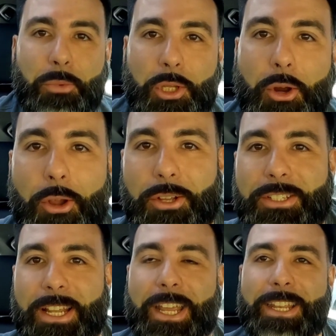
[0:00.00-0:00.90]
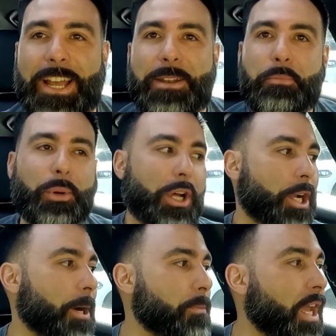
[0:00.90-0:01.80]
what the car looks like at night. But
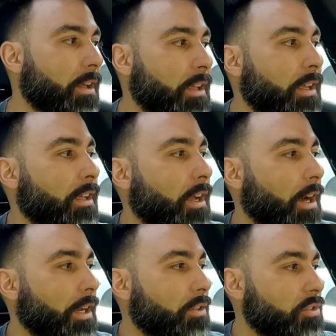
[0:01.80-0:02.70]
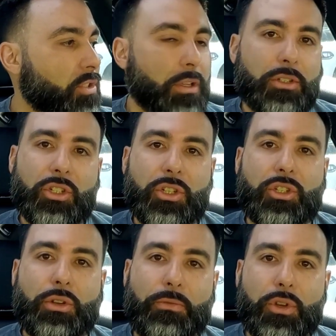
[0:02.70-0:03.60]
yeah, I'm gonna do just
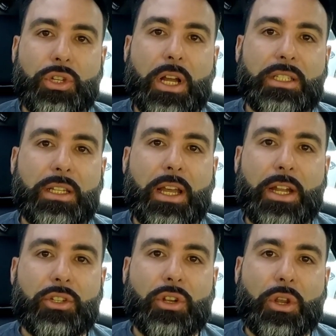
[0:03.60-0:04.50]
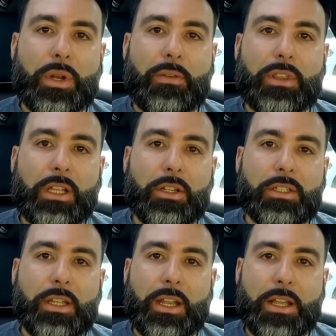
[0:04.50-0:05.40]
a few shots at night, show you what everything
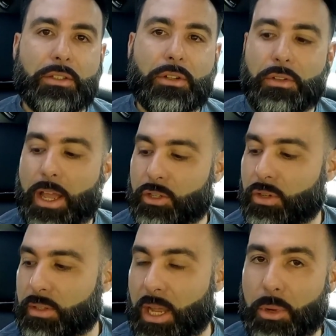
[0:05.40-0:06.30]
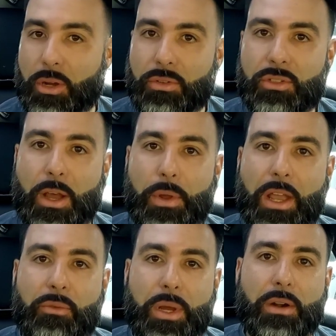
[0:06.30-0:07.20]
looks like as a little extra demo. That way
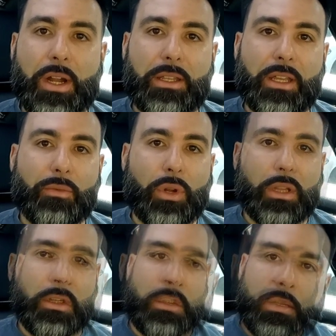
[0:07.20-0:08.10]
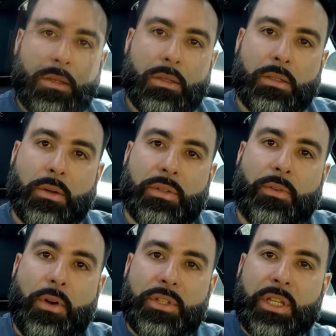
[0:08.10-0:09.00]
you have a better idea of what it looks like. So as
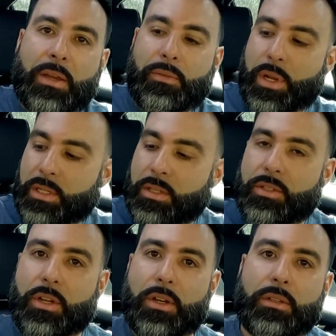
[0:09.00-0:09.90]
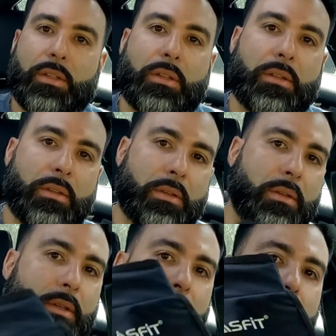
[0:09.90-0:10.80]
far as the giveaway is concerned,
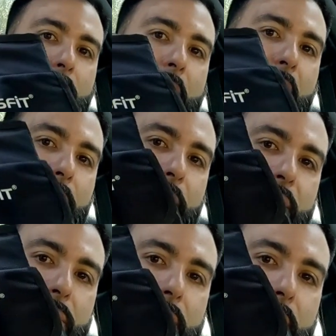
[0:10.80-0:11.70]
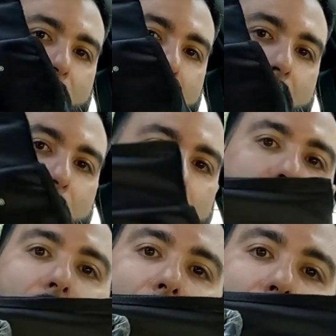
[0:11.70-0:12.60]
right here for this
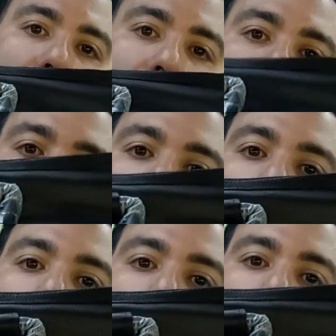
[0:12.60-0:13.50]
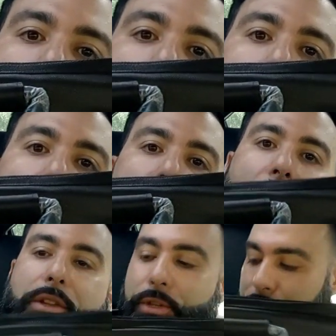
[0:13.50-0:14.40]
cargo
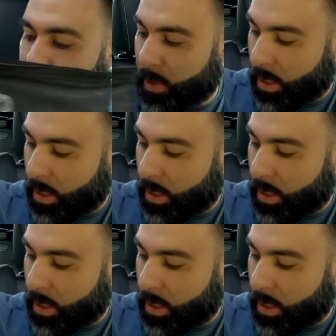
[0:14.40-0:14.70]
organizer,